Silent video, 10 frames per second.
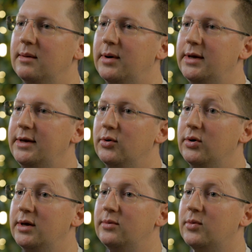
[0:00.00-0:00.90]
My year
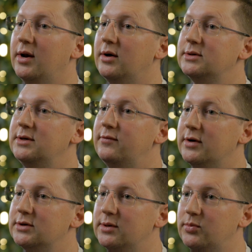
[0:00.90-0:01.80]
in rhinology
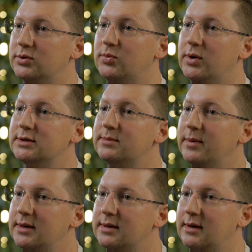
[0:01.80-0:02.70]
fellowship was well
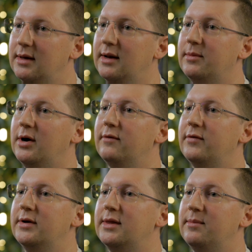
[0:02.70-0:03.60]
spent, and I'm
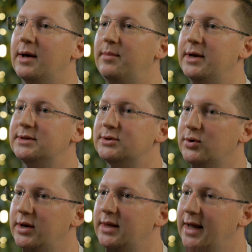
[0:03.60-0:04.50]
confident that my patients are
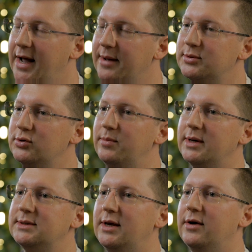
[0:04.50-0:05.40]
getting the absolute
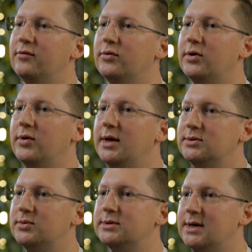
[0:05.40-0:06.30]
best care for their
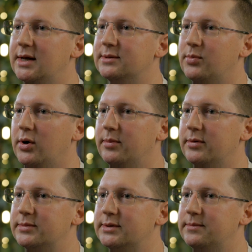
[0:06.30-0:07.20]
nasal and sinus
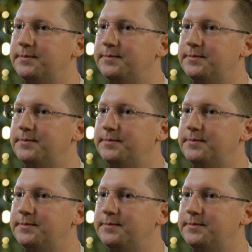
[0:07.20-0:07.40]
problems.